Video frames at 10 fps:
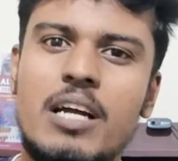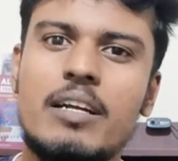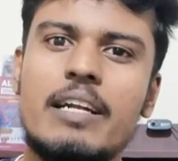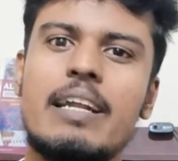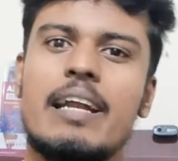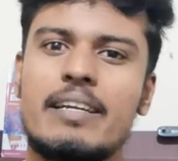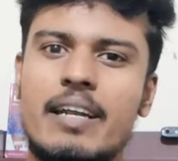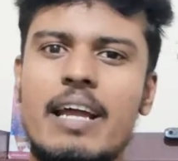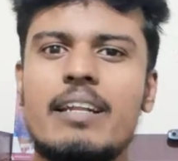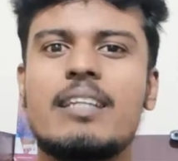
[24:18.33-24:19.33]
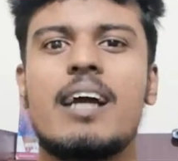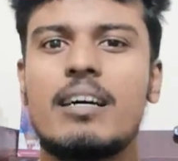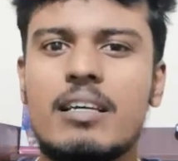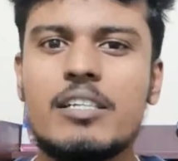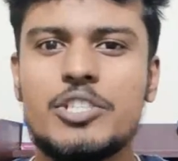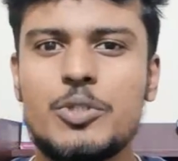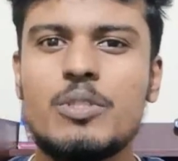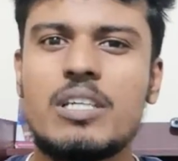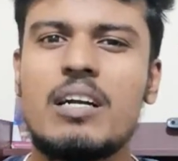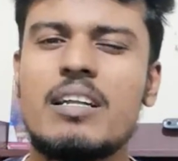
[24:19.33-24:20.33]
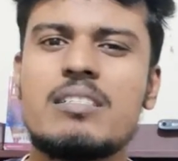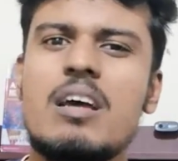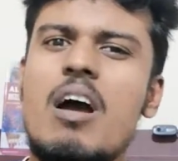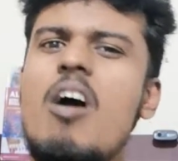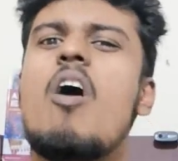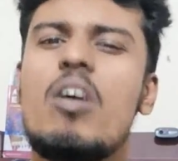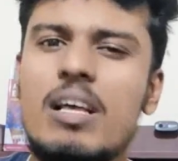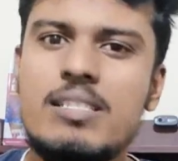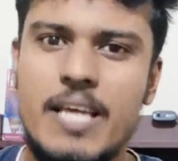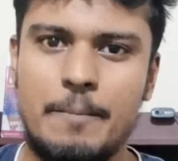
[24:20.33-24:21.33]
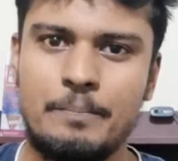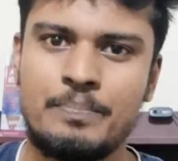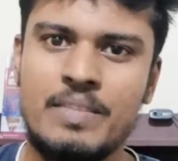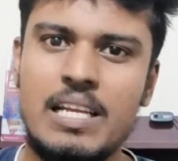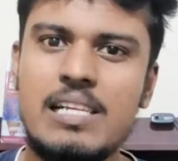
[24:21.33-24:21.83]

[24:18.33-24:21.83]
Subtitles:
content and the other institutes' contents all are same.